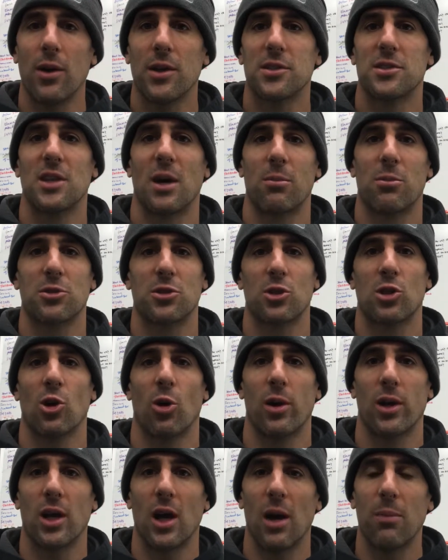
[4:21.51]
His numbers are
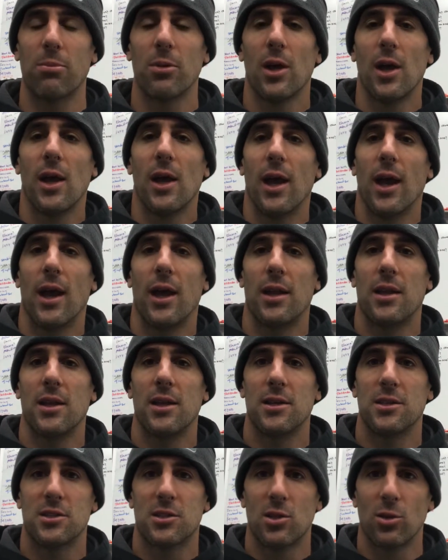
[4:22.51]
going up, and
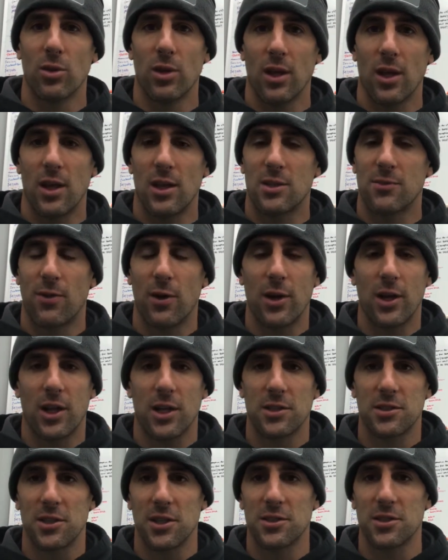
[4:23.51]
he's very
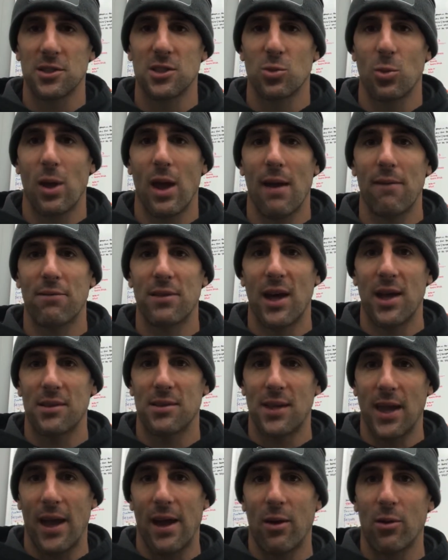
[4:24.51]
consistent. So we have that
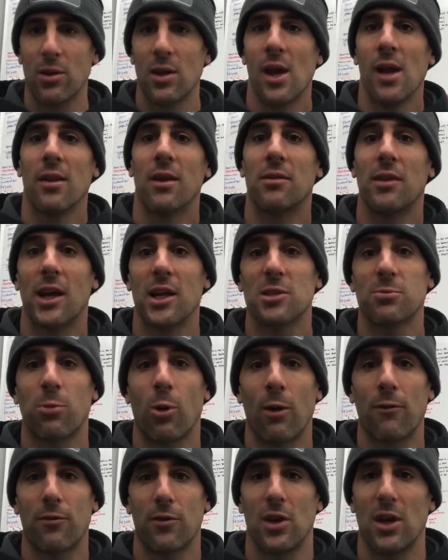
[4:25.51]
down. The next
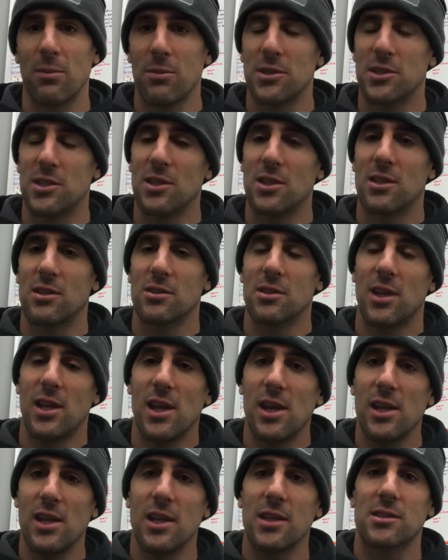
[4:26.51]
part for him is
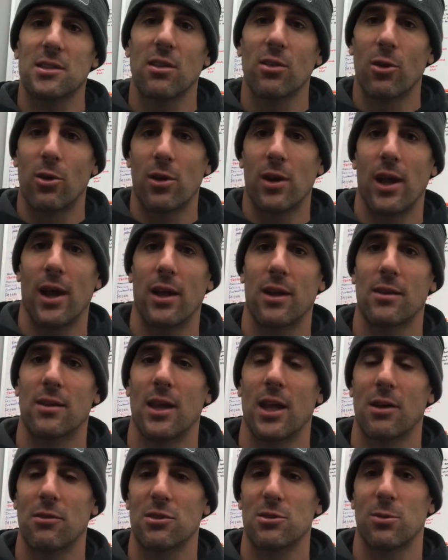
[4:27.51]
he needs to learn how to
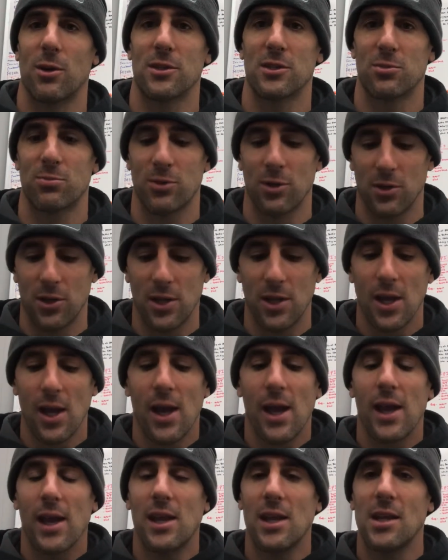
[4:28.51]
take responsibility.
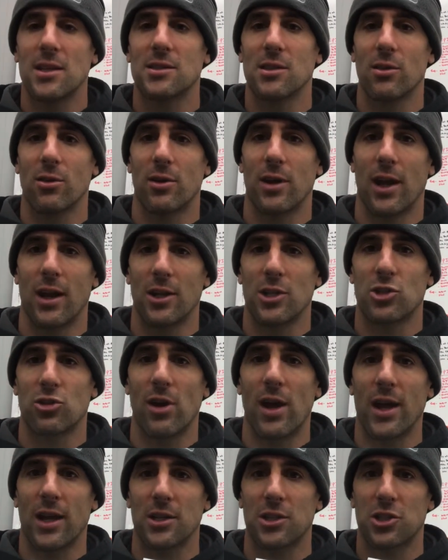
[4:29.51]
He needs to learn how to
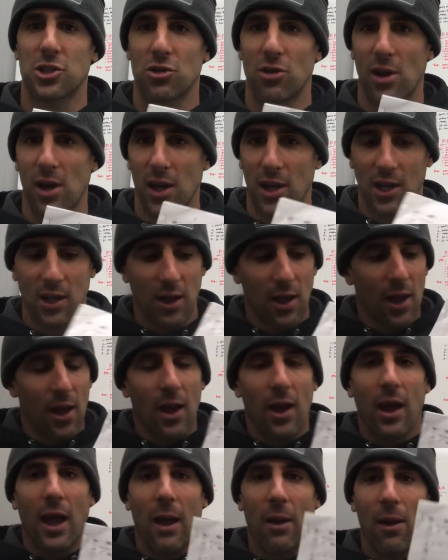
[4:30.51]
track his training.
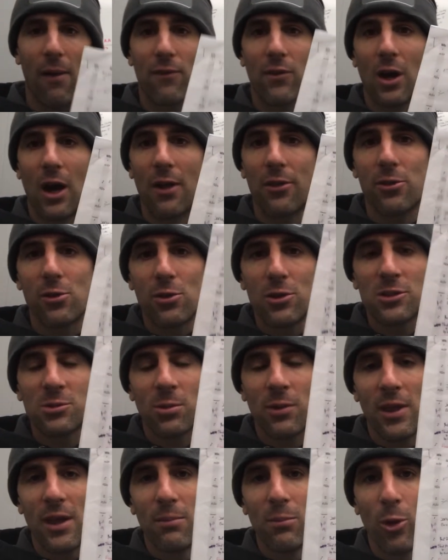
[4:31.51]
And I've gone through this
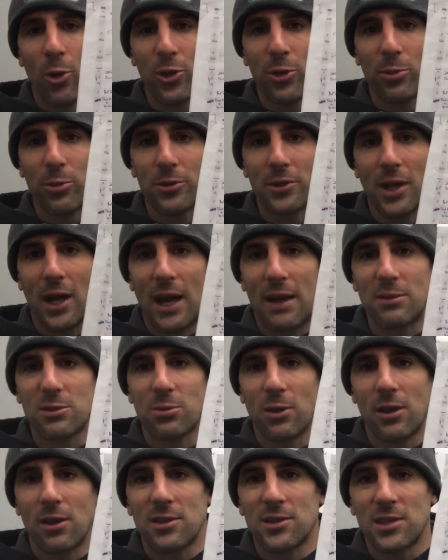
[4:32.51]
with him multiple times.
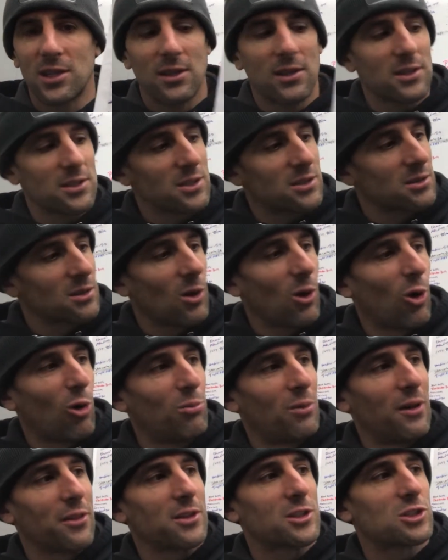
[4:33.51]
But you see, this is a whole
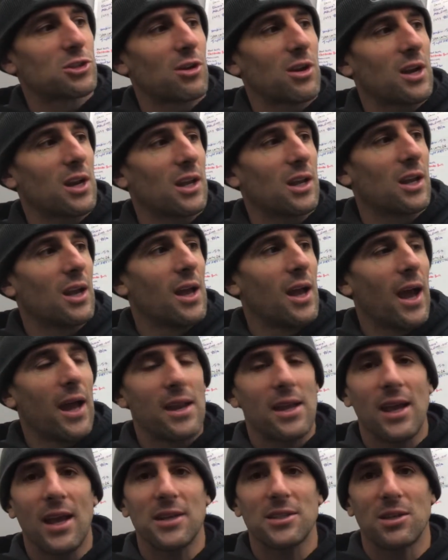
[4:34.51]
month of training, and
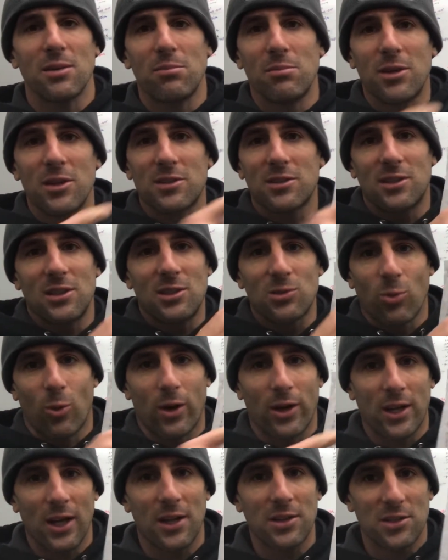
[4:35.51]
he hasn't missed these
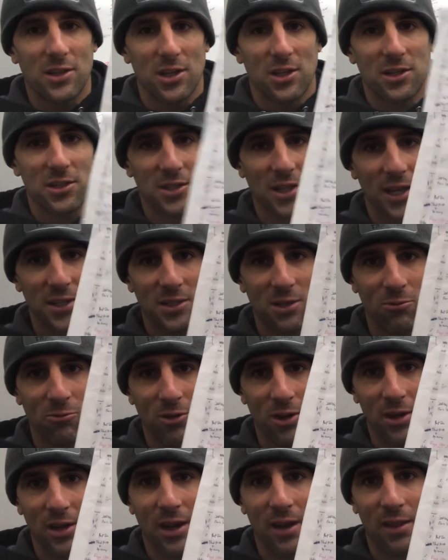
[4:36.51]
workouts. He just hasn't
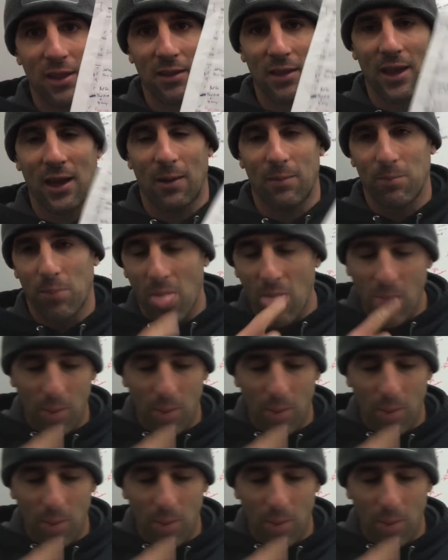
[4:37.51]
written anything down.